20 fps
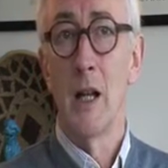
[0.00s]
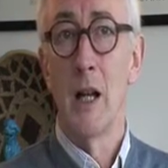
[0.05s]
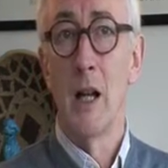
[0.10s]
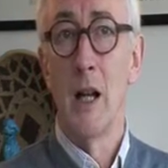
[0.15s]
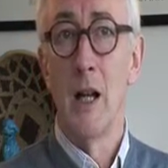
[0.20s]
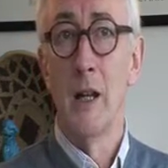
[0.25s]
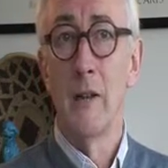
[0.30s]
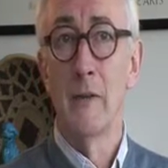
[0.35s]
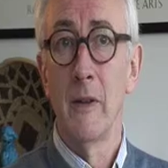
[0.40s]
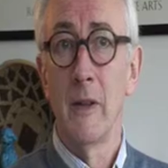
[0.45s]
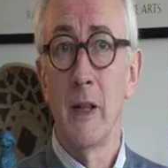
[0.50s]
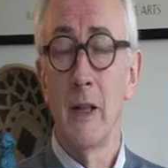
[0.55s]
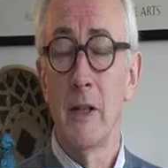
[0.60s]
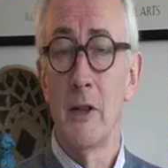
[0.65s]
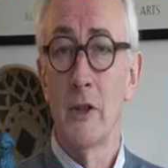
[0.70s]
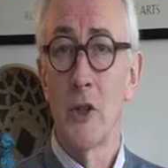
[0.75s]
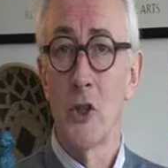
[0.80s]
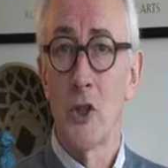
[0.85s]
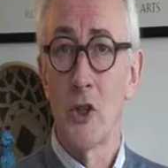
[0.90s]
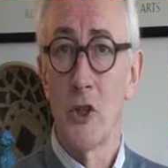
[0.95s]
I find
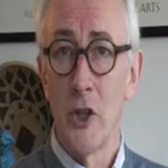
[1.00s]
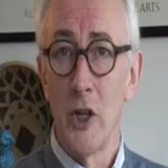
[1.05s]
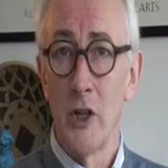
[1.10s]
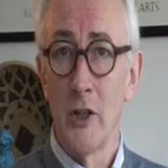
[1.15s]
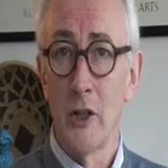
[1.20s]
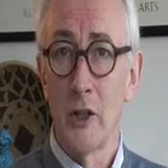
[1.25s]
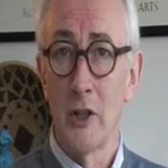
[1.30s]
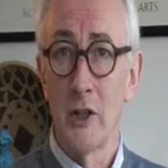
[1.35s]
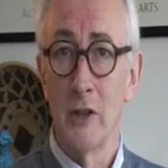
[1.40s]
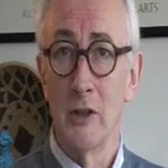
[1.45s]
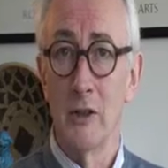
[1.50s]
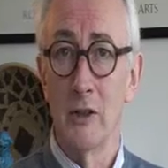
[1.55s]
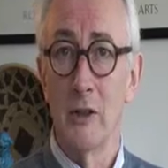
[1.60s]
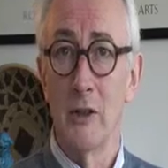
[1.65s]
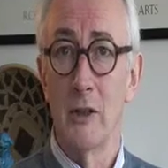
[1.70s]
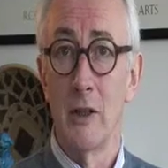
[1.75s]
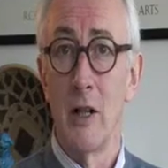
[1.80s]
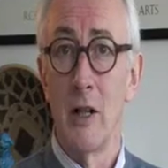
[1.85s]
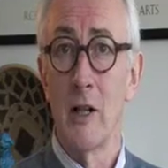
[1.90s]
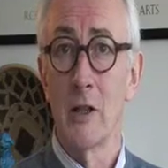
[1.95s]
it astonishing that
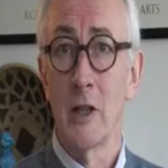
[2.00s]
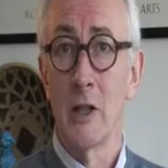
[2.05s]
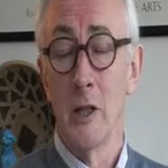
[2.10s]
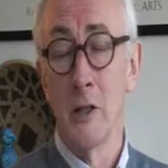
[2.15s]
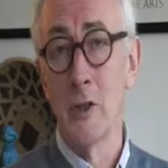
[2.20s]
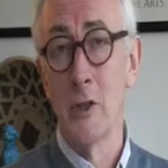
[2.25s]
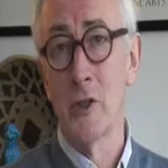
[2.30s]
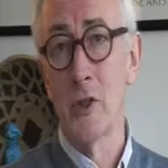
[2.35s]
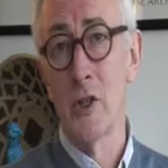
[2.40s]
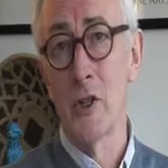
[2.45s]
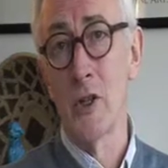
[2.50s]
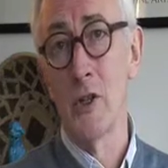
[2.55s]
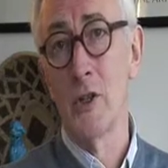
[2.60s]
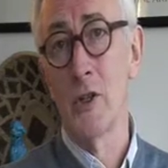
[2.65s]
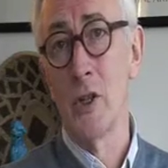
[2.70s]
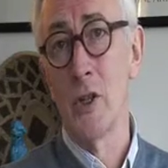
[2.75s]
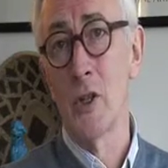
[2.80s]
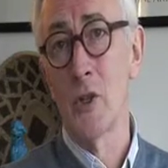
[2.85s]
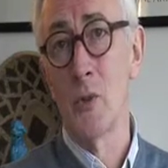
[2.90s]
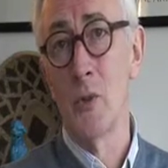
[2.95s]
there are countries
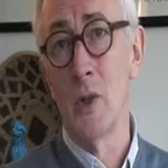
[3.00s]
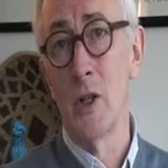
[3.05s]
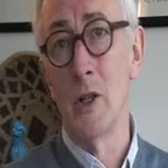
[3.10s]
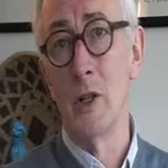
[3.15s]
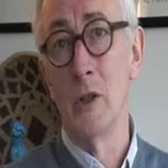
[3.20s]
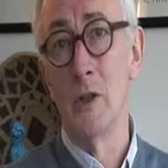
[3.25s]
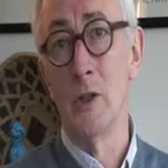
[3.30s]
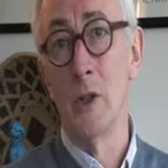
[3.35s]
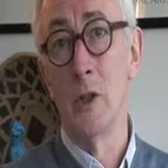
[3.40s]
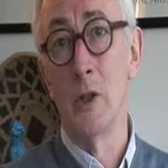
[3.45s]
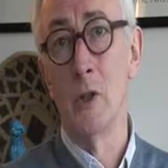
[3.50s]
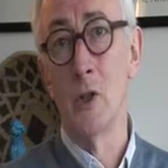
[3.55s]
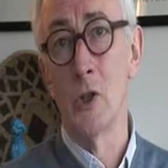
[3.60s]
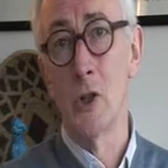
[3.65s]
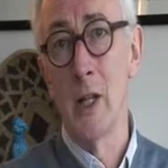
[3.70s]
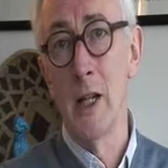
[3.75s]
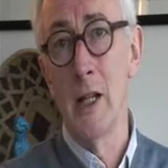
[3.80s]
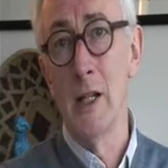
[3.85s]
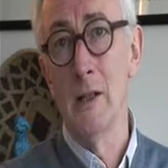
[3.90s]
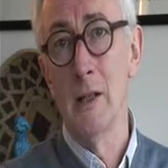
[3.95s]
in this world who
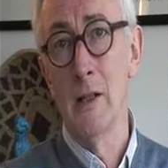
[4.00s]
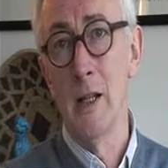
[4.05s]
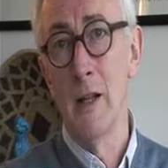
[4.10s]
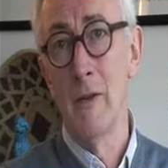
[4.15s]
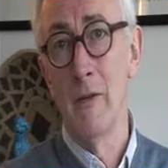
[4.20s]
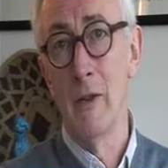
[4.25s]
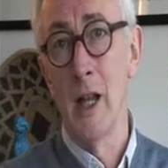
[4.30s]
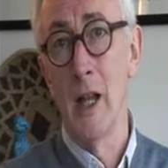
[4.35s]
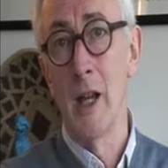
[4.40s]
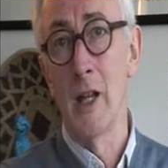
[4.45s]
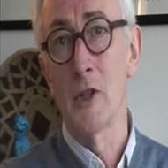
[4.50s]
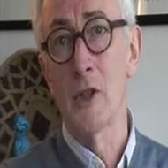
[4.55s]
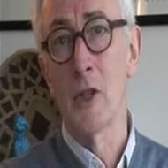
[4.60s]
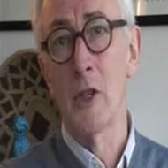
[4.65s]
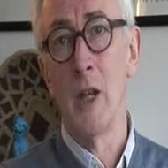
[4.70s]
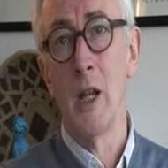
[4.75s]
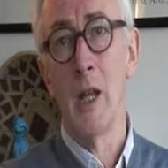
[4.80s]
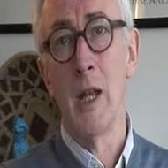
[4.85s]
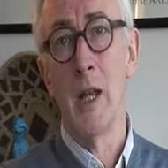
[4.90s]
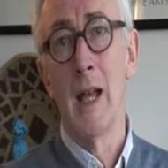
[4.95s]
train their vets
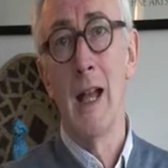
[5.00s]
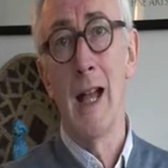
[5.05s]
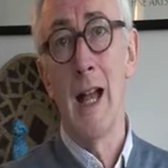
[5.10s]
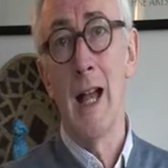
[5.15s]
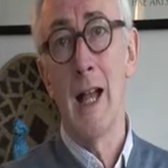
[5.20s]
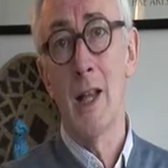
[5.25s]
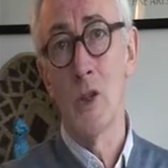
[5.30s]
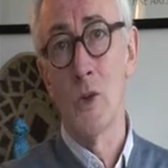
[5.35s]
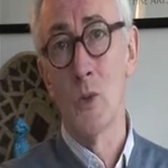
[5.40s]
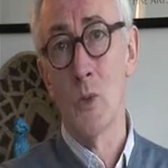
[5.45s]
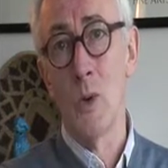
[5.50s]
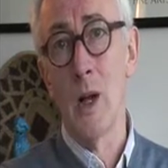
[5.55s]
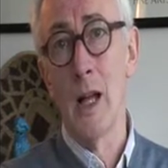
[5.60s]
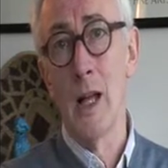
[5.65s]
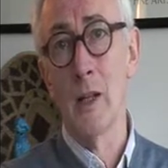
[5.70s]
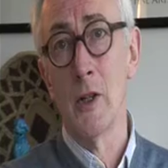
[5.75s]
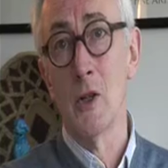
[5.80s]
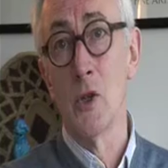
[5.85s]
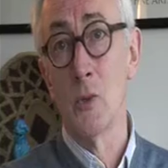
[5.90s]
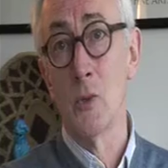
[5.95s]
as
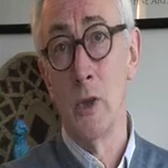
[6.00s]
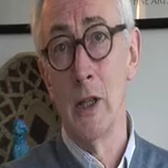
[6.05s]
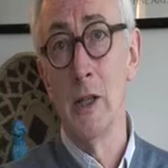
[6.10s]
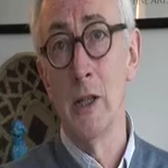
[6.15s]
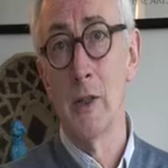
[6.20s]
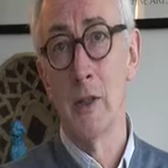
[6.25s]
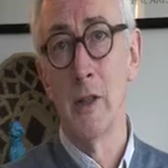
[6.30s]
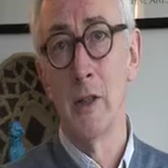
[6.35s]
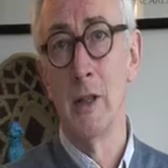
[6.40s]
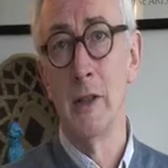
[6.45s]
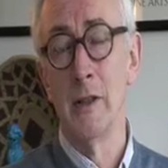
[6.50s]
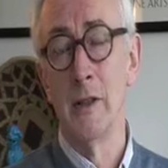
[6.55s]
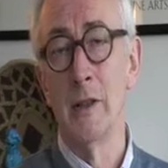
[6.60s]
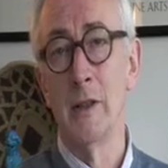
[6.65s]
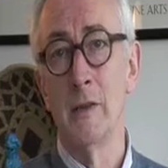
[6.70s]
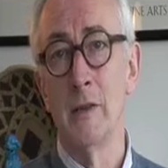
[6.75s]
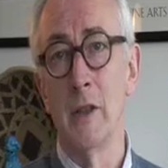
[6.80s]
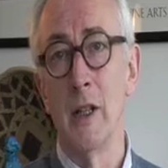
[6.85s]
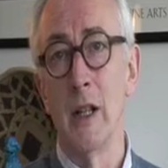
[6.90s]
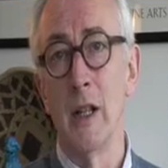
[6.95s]
well as we train
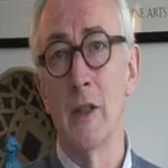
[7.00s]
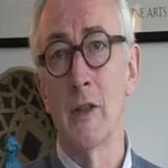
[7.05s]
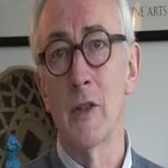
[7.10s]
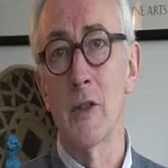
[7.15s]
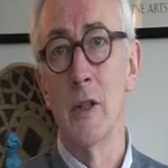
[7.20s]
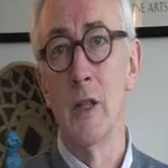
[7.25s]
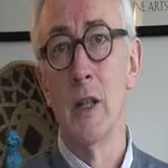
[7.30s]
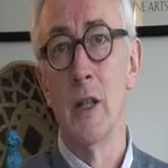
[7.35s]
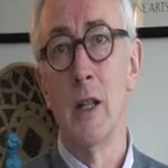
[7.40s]
our vets.